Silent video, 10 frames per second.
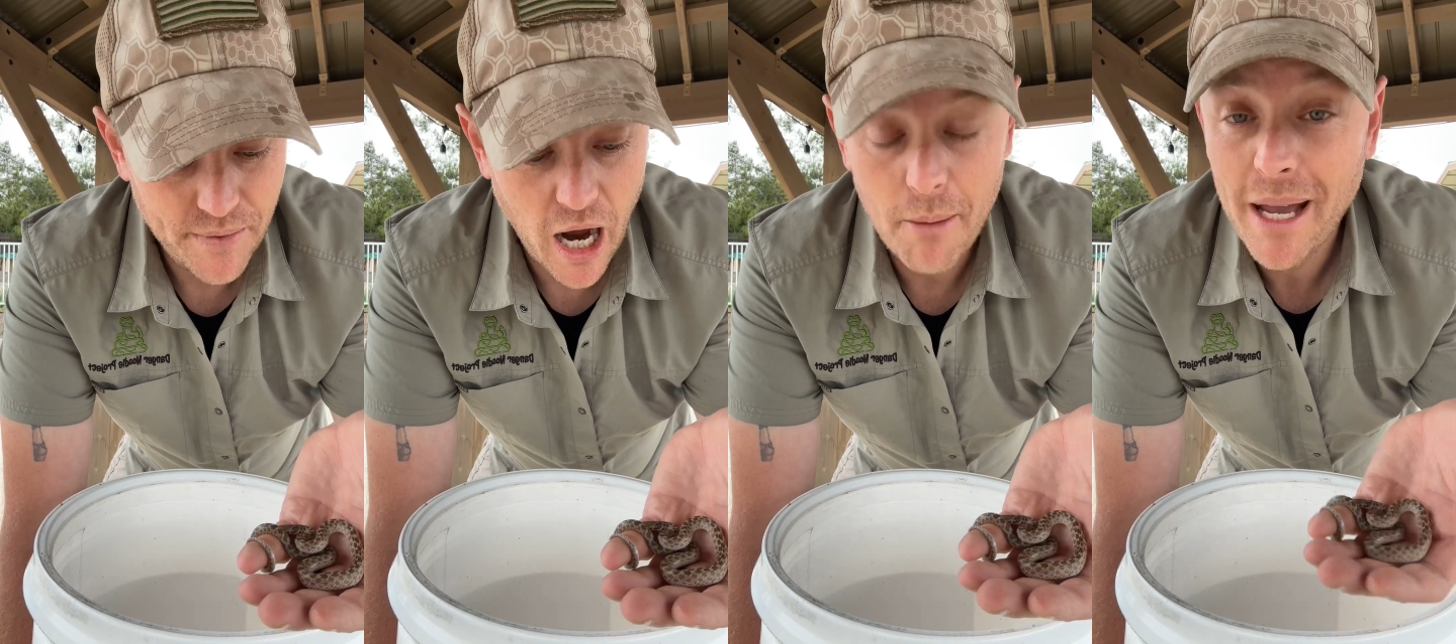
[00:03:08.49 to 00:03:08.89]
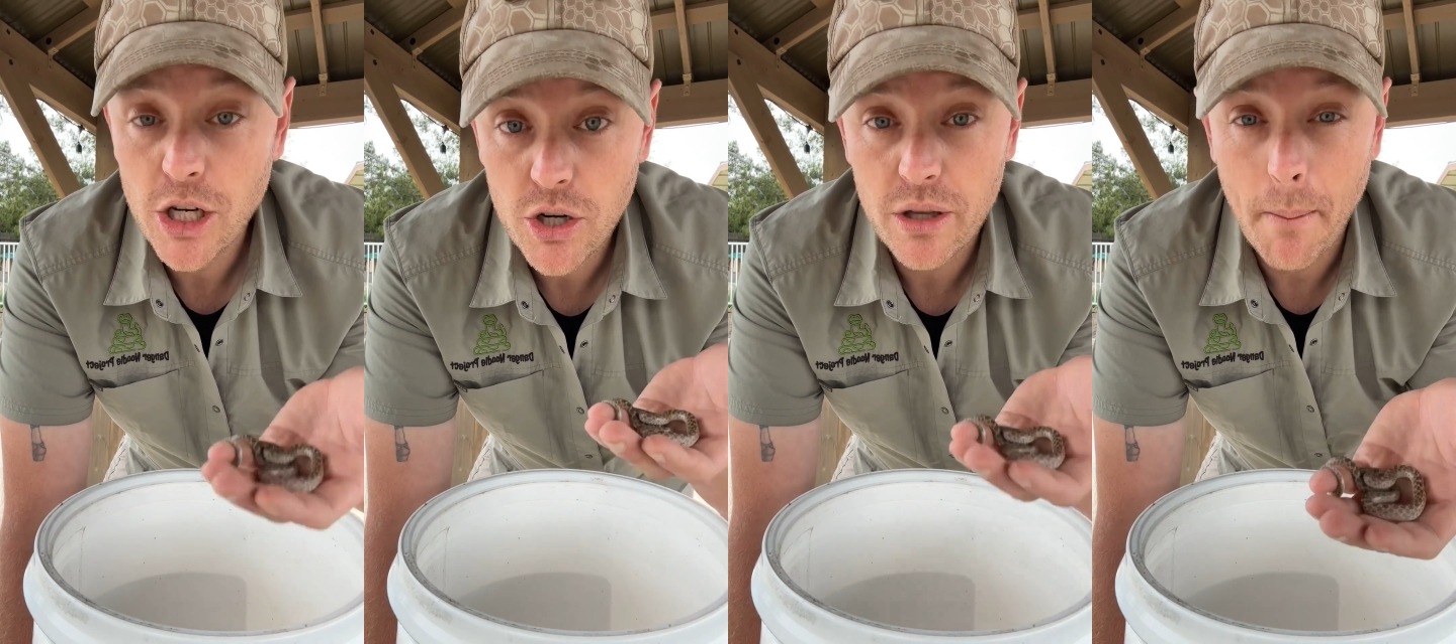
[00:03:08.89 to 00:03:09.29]
I'll make
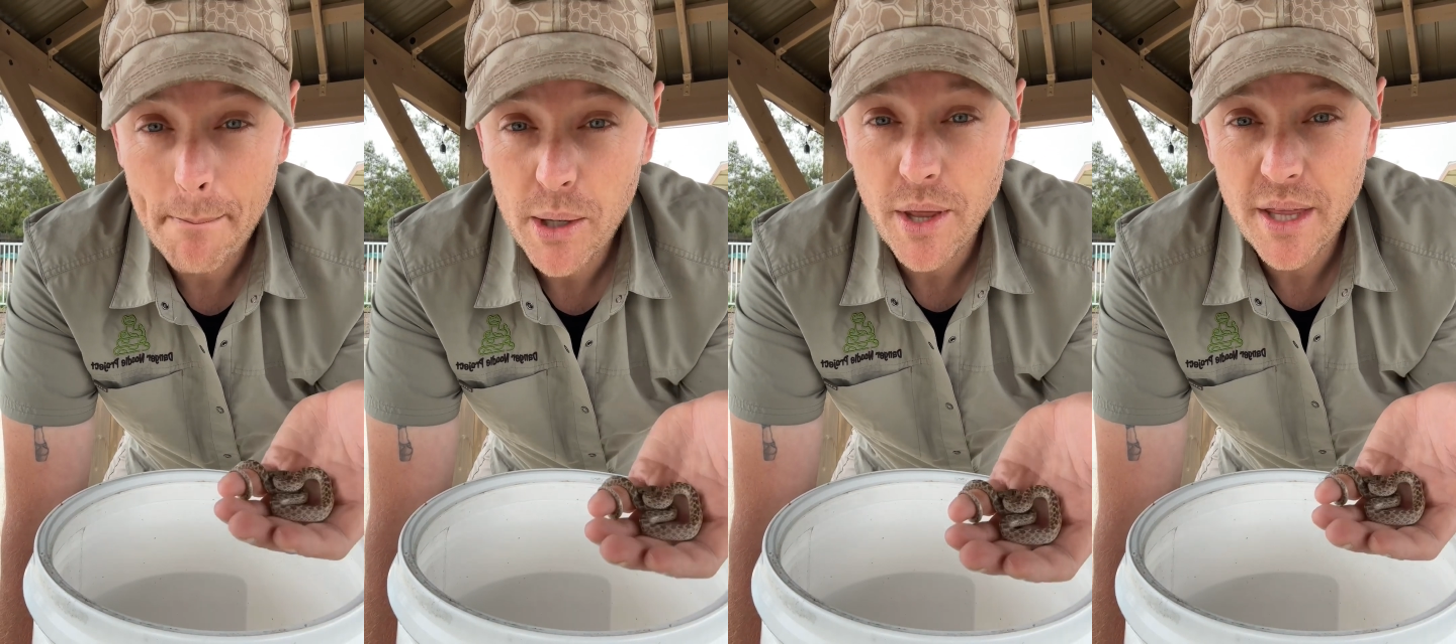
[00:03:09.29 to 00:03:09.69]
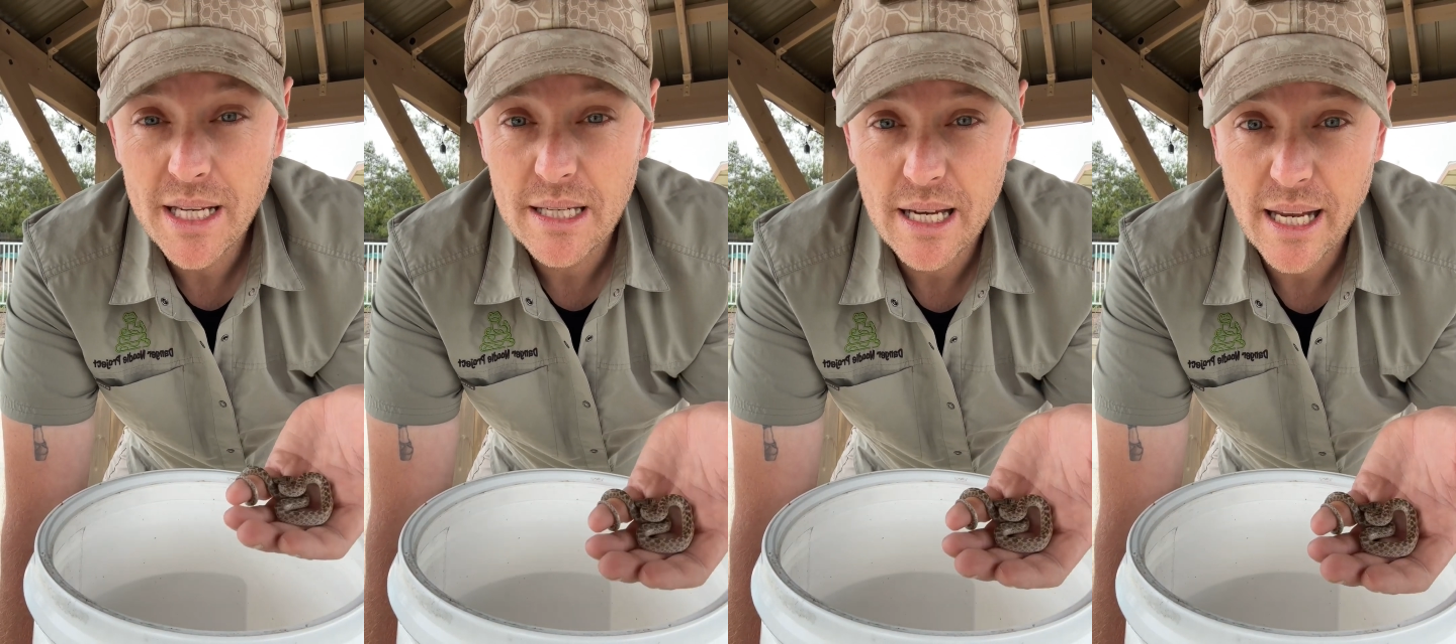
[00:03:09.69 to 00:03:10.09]
sure that both of
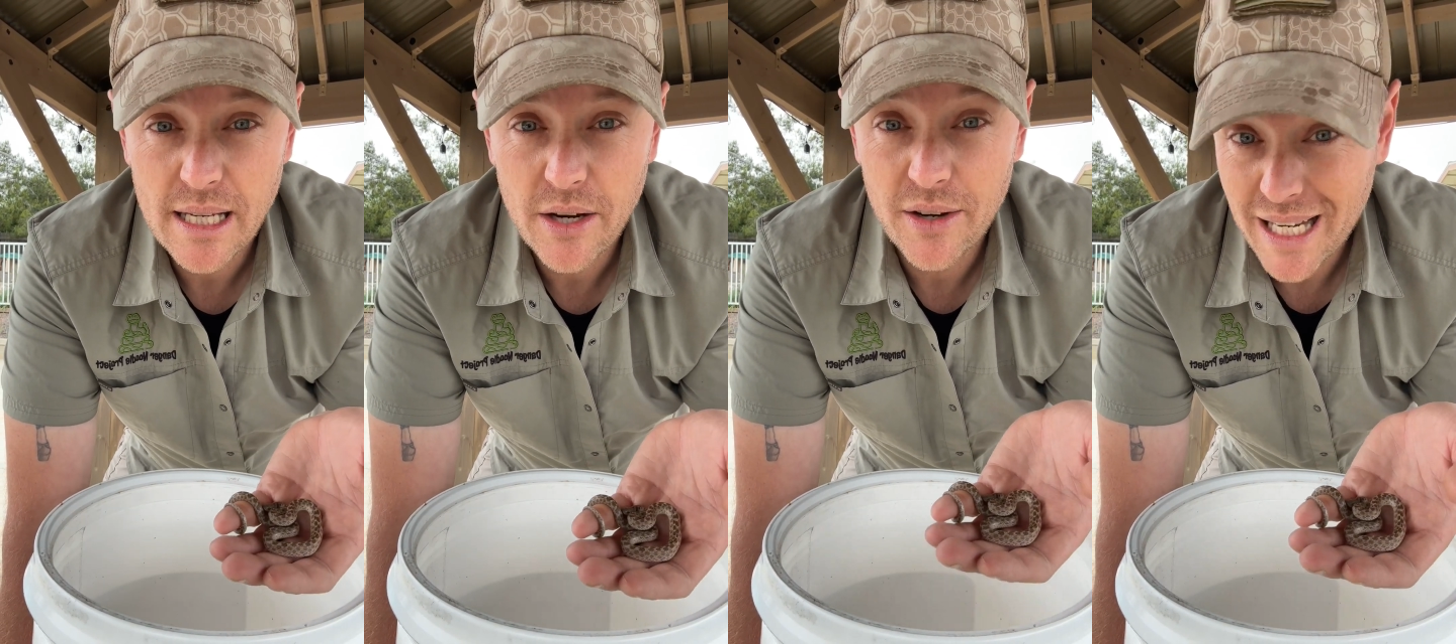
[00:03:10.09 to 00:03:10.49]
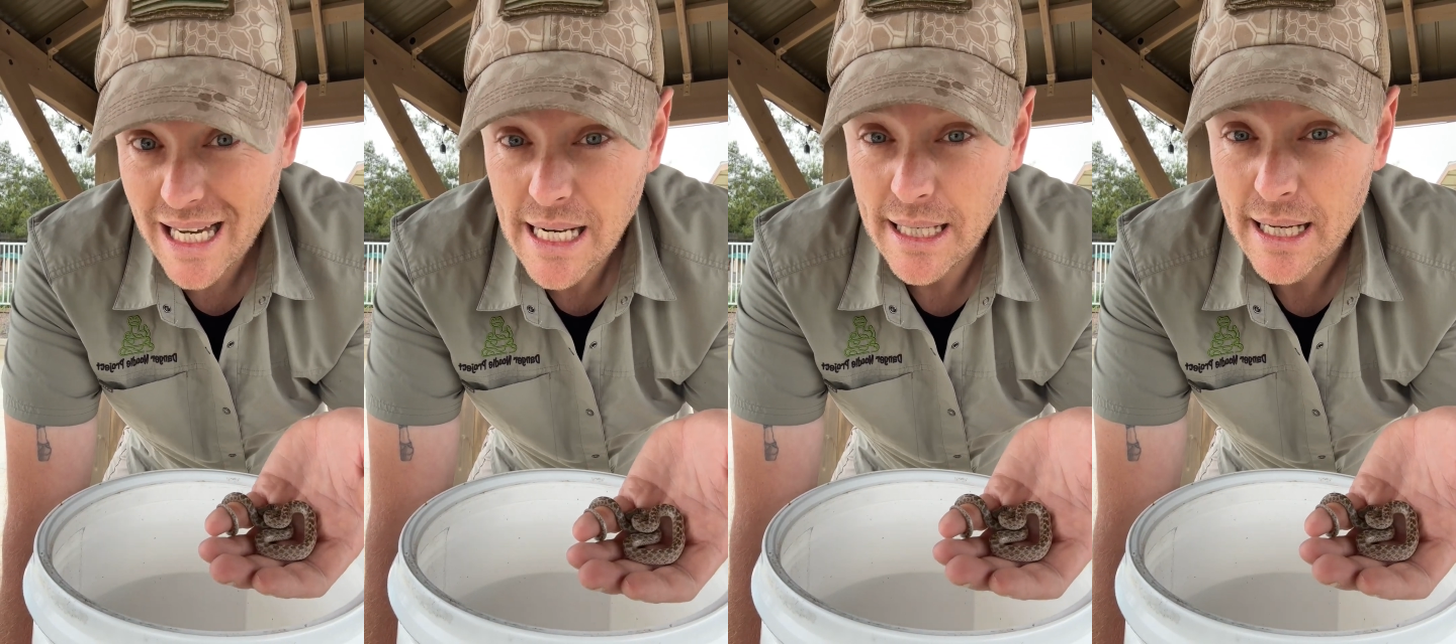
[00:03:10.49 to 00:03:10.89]
these snakes here
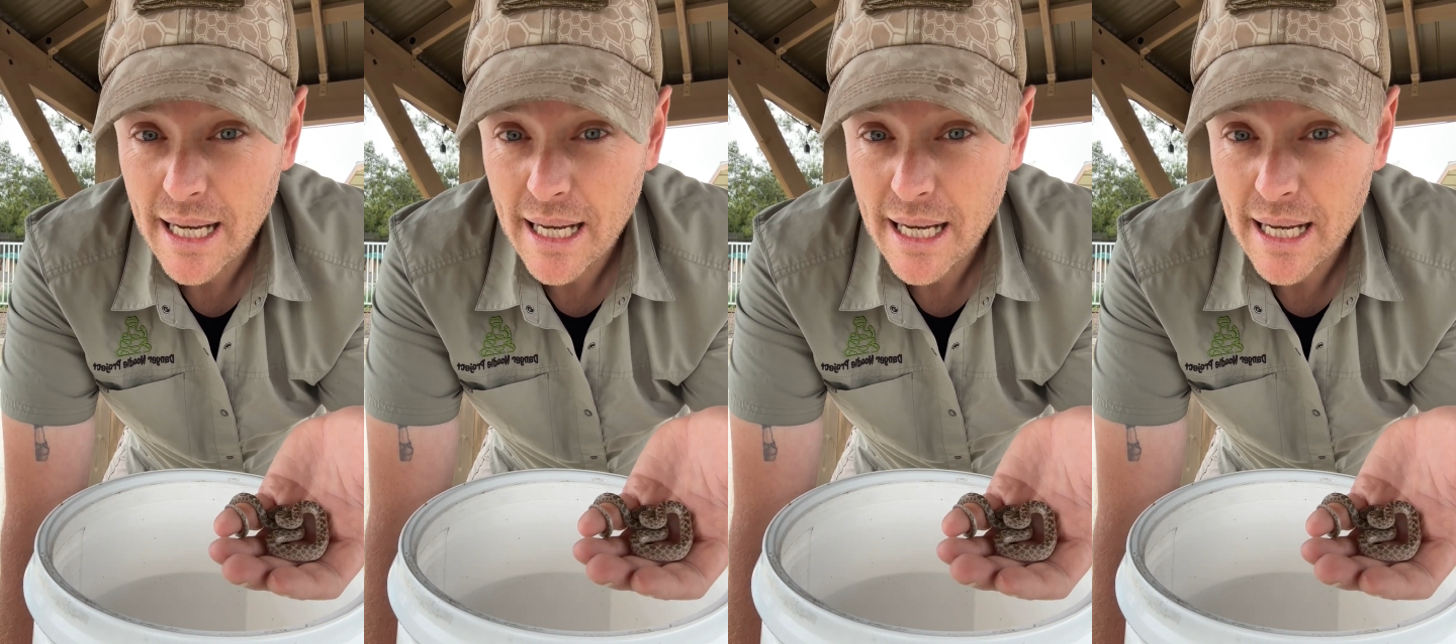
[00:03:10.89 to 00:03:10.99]
eat.